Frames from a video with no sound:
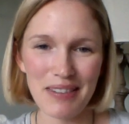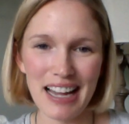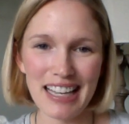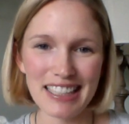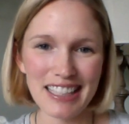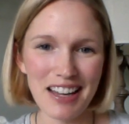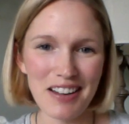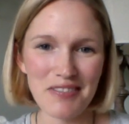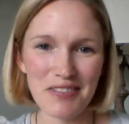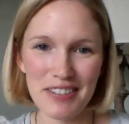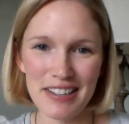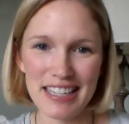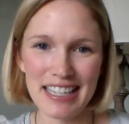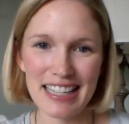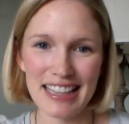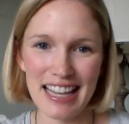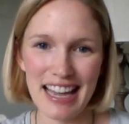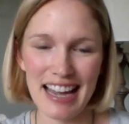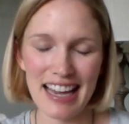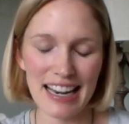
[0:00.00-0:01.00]
I love
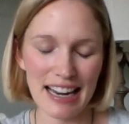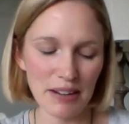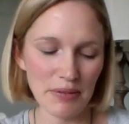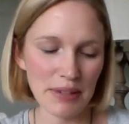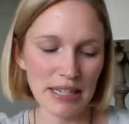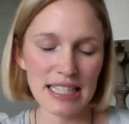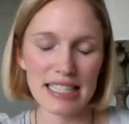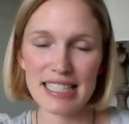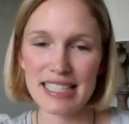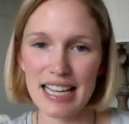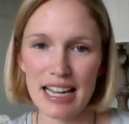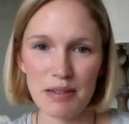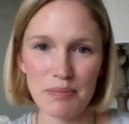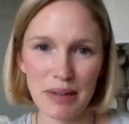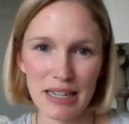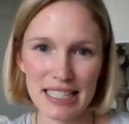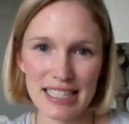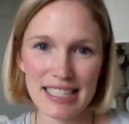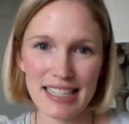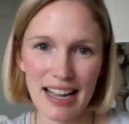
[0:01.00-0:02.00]
reading that. I read it side
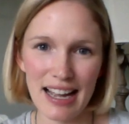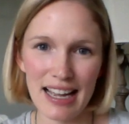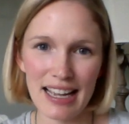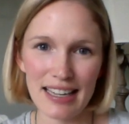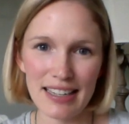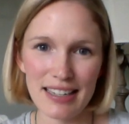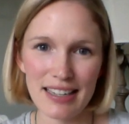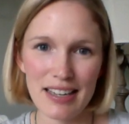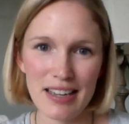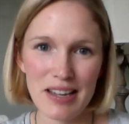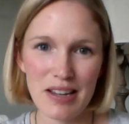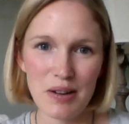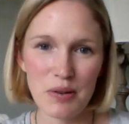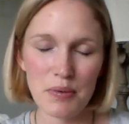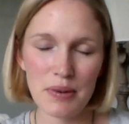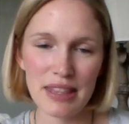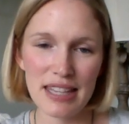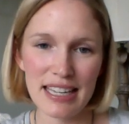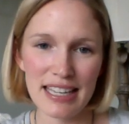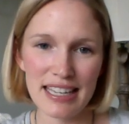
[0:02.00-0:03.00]
by side
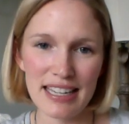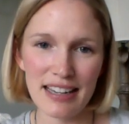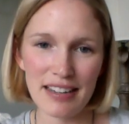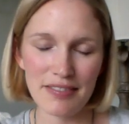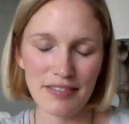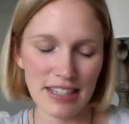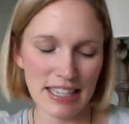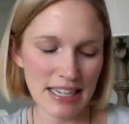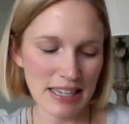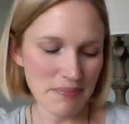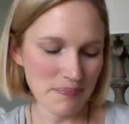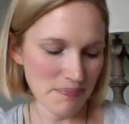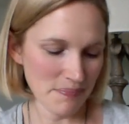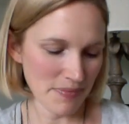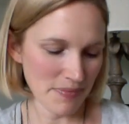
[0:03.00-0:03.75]
with the NIV.